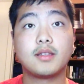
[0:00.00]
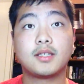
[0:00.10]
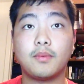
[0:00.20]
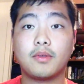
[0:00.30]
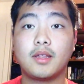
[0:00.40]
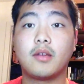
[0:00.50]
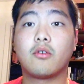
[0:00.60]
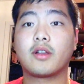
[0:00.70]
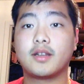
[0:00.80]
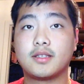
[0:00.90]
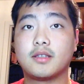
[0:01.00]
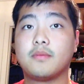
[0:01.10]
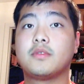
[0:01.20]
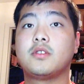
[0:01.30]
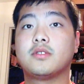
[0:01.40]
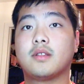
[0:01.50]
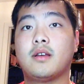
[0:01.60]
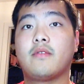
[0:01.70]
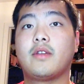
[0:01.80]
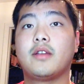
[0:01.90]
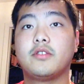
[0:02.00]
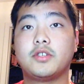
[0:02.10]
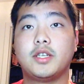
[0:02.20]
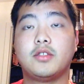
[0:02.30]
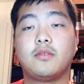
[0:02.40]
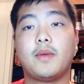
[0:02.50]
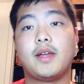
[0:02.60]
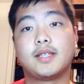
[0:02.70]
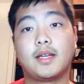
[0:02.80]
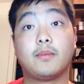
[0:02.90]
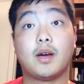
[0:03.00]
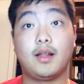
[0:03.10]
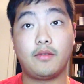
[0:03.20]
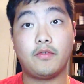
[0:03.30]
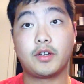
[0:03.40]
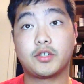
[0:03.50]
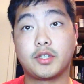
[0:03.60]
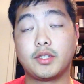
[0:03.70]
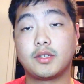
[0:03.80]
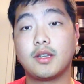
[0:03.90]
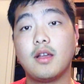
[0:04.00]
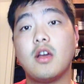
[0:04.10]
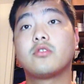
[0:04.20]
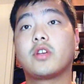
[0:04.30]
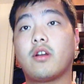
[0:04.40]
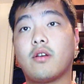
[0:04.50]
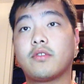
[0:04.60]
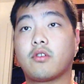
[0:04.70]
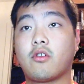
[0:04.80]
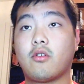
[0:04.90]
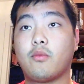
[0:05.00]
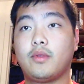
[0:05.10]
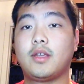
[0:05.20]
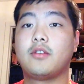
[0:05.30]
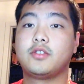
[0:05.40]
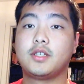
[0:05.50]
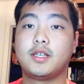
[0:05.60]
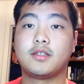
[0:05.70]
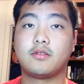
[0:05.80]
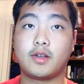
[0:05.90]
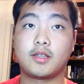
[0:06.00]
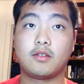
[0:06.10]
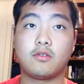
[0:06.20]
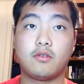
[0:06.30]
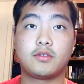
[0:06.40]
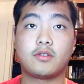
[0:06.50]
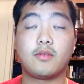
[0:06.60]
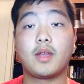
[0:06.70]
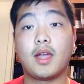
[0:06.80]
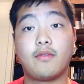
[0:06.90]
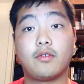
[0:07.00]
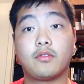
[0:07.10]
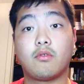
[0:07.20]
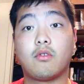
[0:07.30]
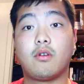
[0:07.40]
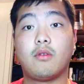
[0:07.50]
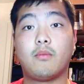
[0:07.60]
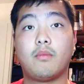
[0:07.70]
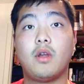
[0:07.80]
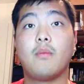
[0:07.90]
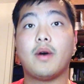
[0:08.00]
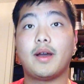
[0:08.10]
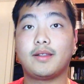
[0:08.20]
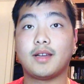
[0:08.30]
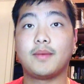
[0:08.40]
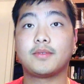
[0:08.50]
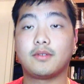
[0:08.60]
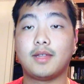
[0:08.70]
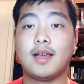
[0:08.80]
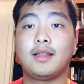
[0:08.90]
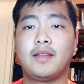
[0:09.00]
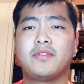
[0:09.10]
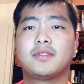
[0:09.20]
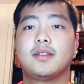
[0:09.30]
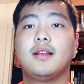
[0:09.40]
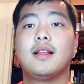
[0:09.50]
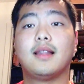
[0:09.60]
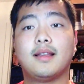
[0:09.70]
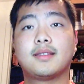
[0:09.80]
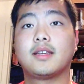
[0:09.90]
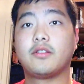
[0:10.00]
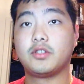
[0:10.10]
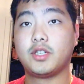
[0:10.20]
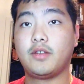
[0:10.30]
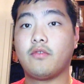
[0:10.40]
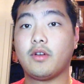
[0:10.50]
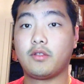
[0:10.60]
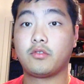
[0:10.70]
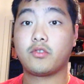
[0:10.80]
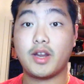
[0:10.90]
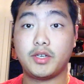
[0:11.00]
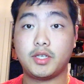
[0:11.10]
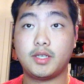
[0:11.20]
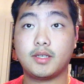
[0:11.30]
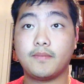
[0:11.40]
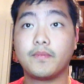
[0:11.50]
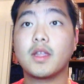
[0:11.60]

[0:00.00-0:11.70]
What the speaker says: Typically, organisms use a lot of energy to maintain bodily functions. Trade-offs occur when energy is directed towards certain behaviors or body types, so that leaves less energy for other strategies.